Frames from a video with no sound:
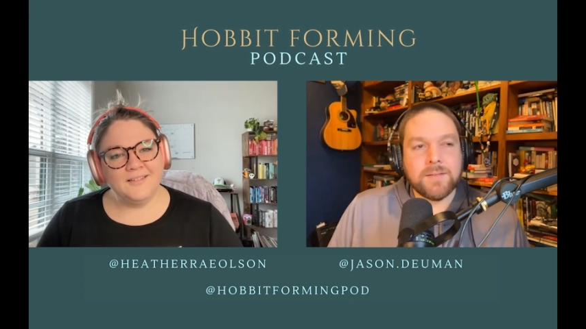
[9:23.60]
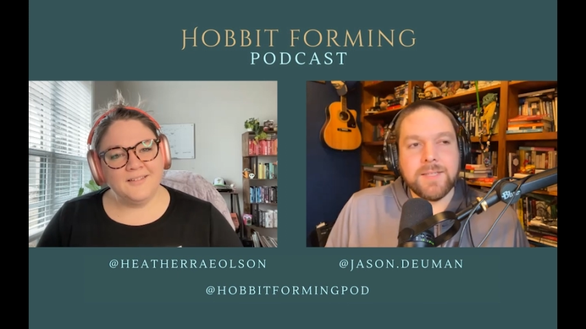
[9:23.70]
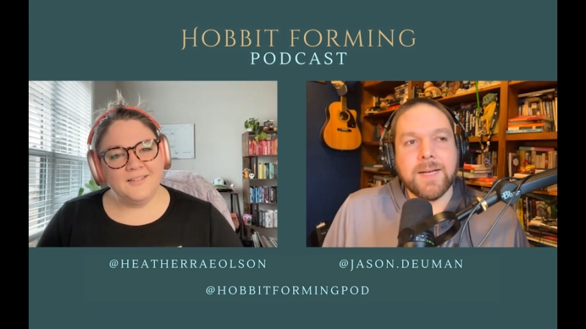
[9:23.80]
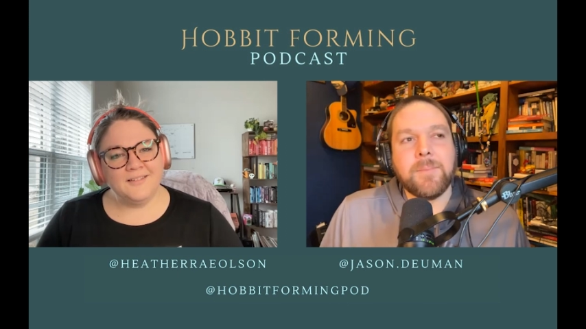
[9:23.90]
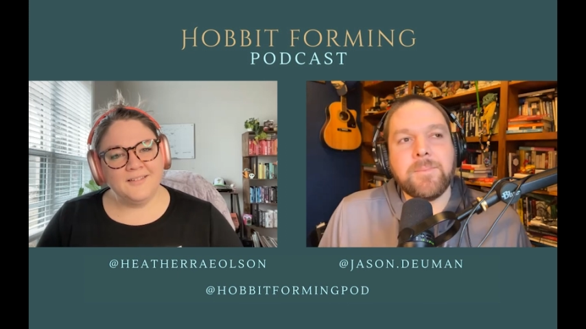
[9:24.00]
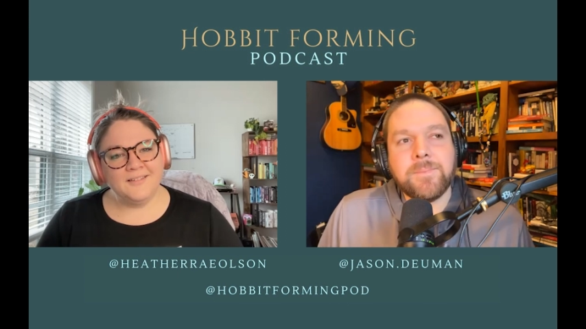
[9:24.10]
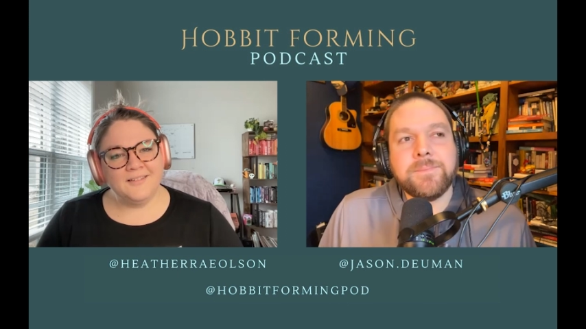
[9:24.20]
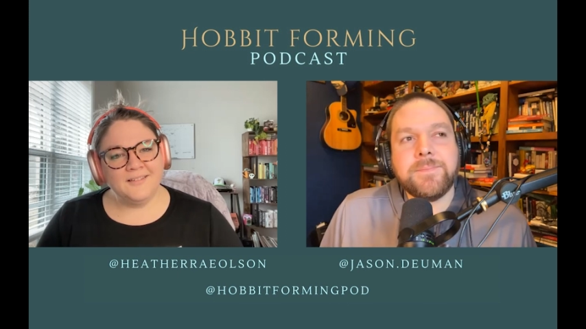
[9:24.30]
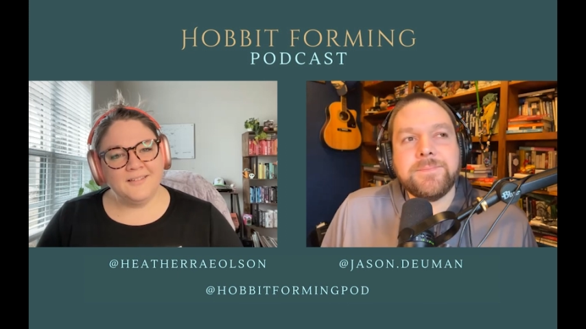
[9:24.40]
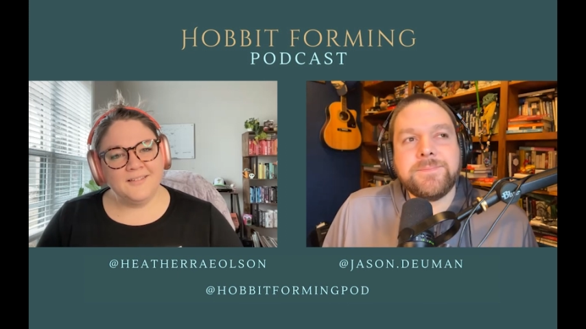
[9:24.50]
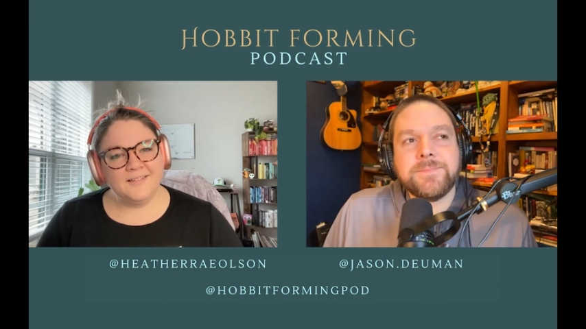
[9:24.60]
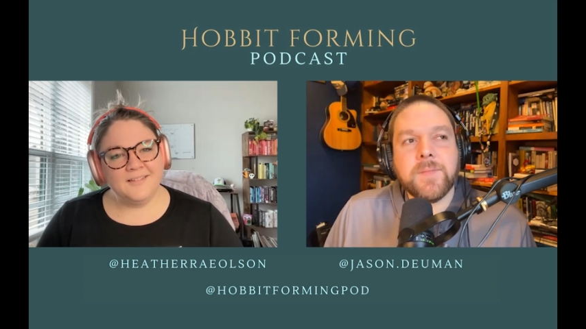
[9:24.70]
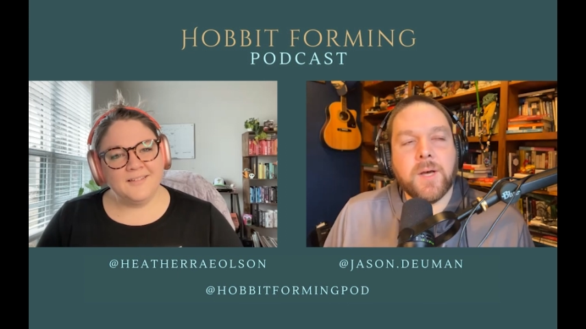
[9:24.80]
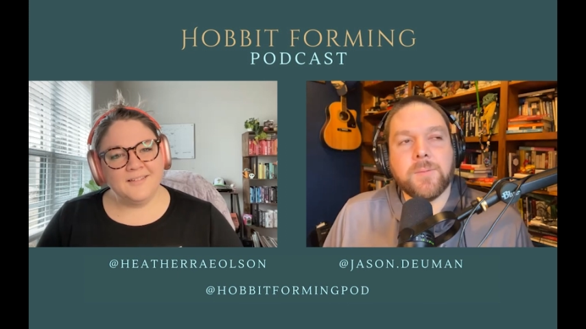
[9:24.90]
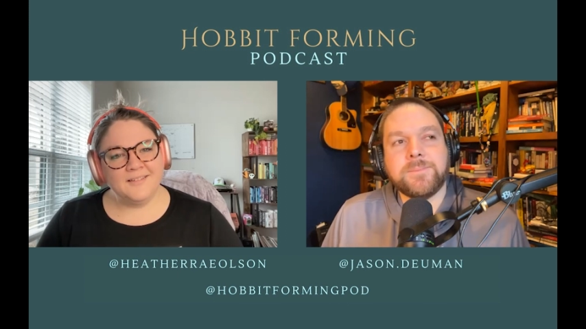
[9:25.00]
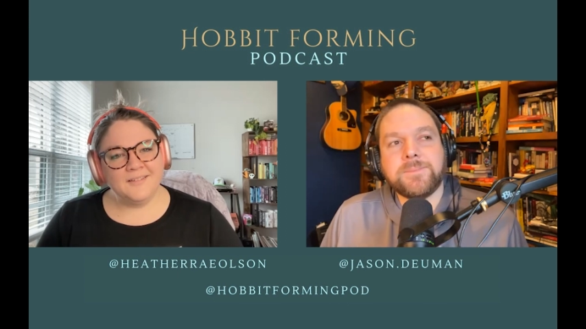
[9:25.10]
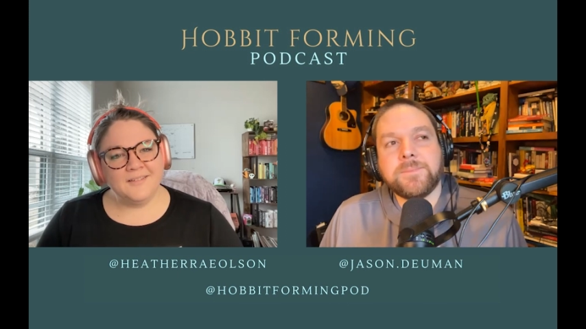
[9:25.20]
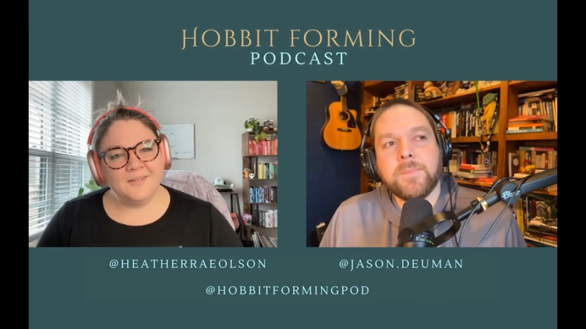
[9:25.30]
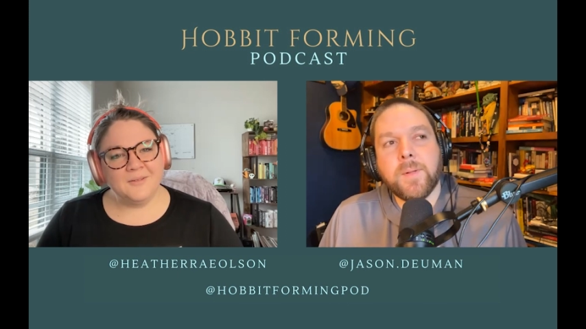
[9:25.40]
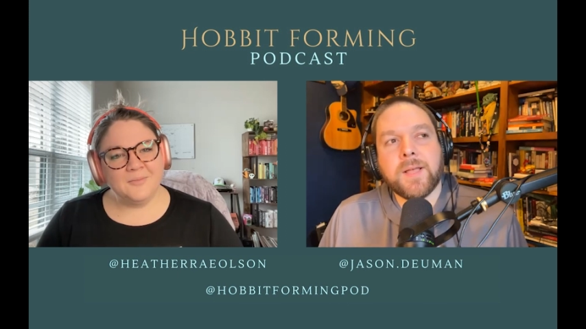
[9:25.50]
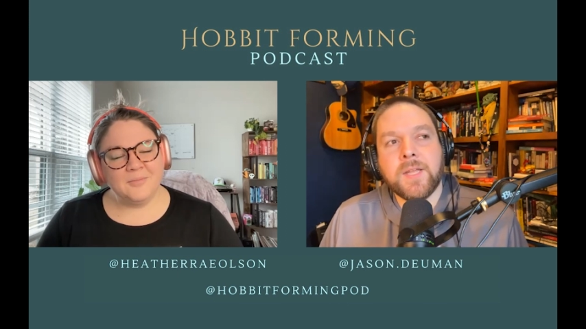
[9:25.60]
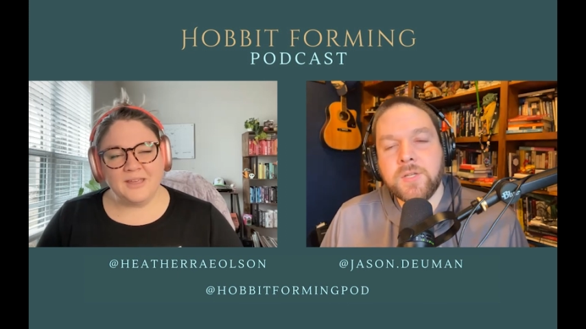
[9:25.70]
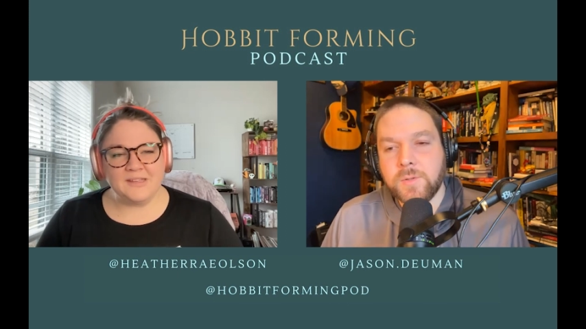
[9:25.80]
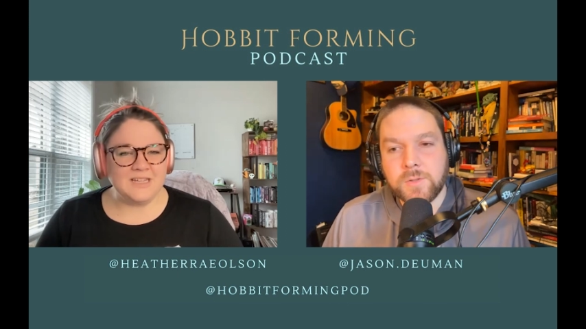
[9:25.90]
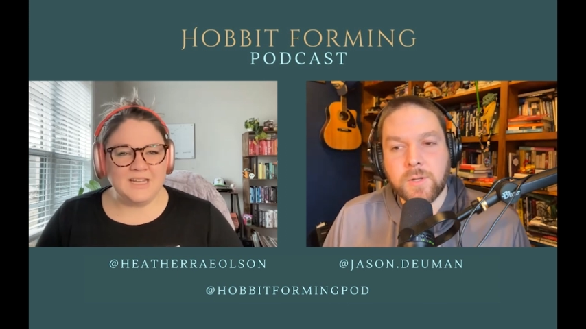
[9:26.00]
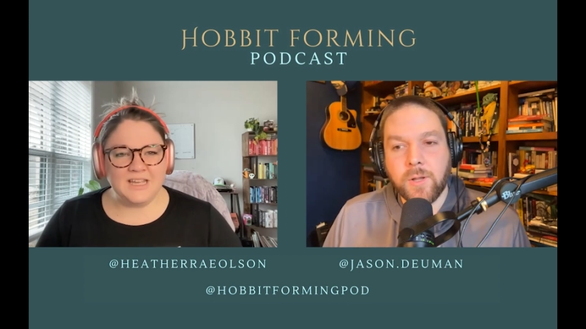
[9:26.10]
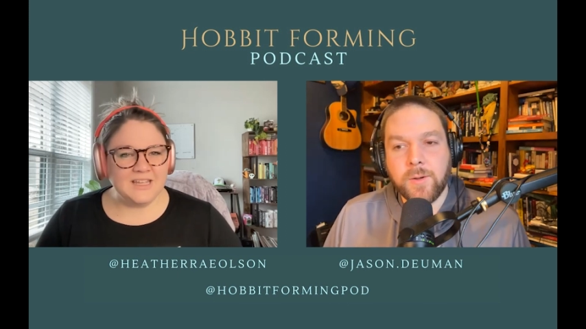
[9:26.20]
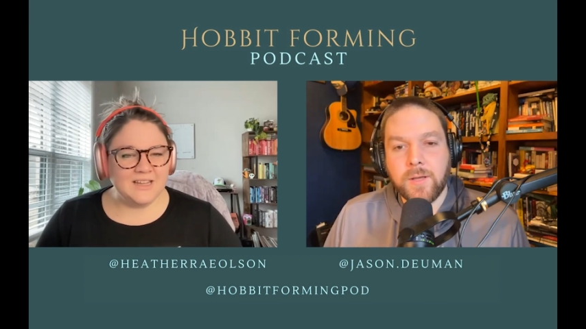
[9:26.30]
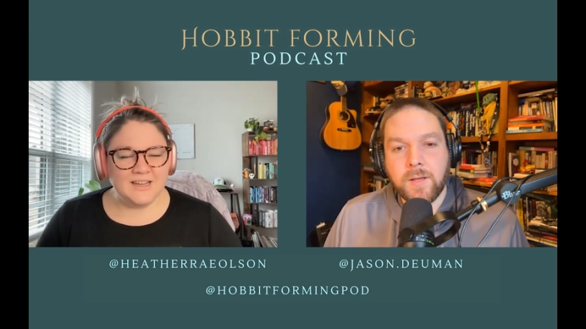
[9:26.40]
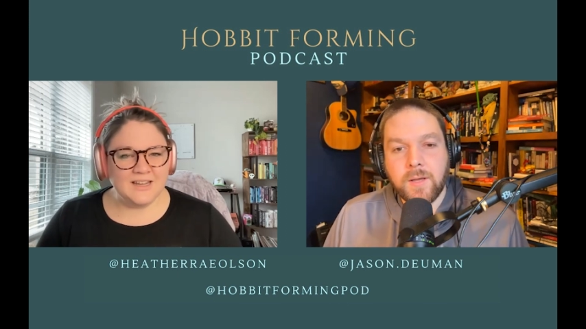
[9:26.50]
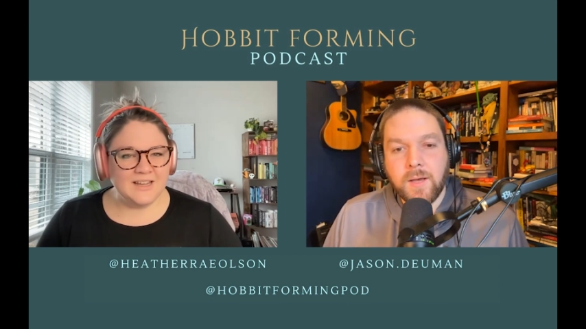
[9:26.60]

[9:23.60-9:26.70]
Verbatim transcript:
Speaker 1: yeah, no. People like, can you do a solo? It?